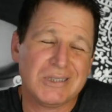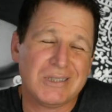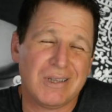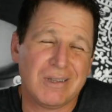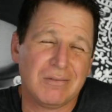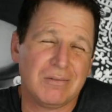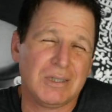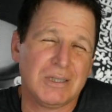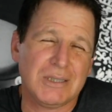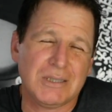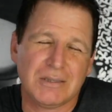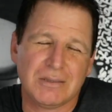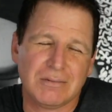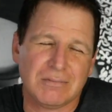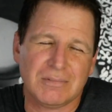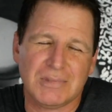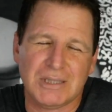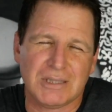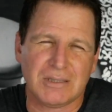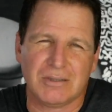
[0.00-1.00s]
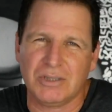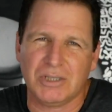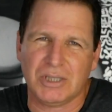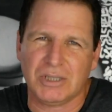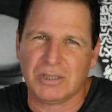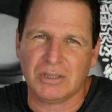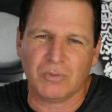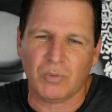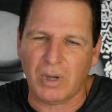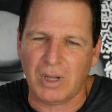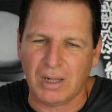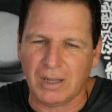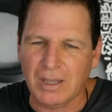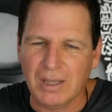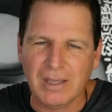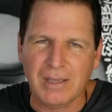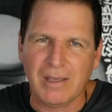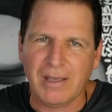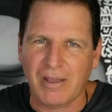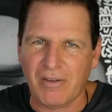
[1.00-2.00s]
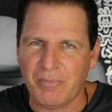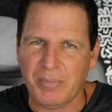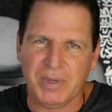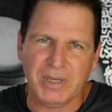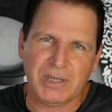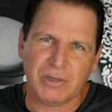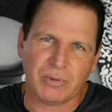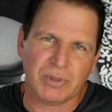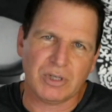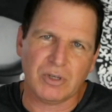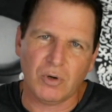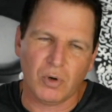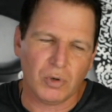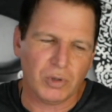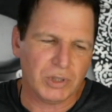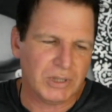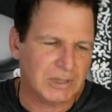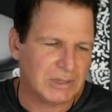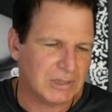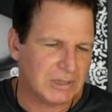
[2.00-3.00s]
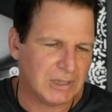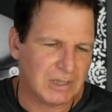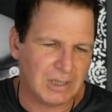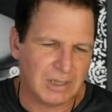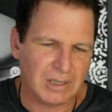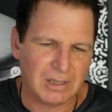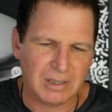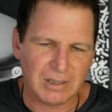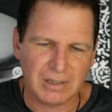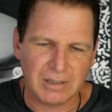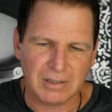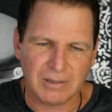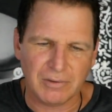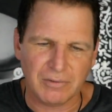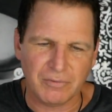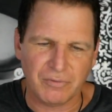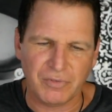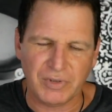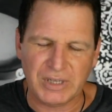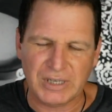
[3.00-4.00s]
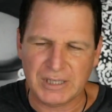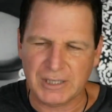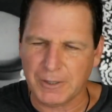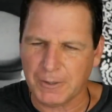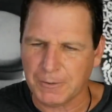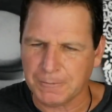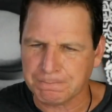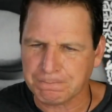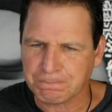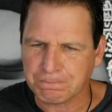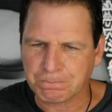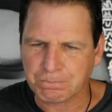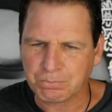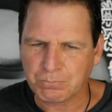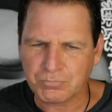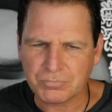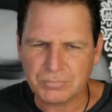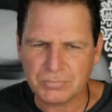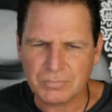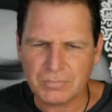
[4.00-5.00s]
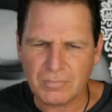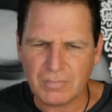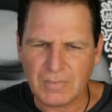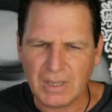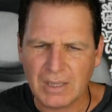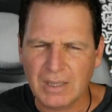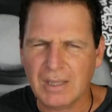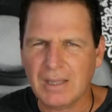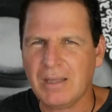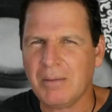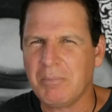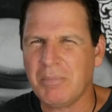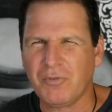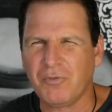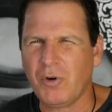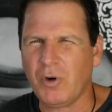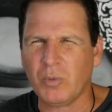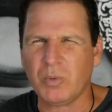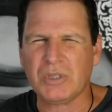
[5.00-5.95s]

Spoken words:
Otherwise, this could just as well have been a recorded video. Before we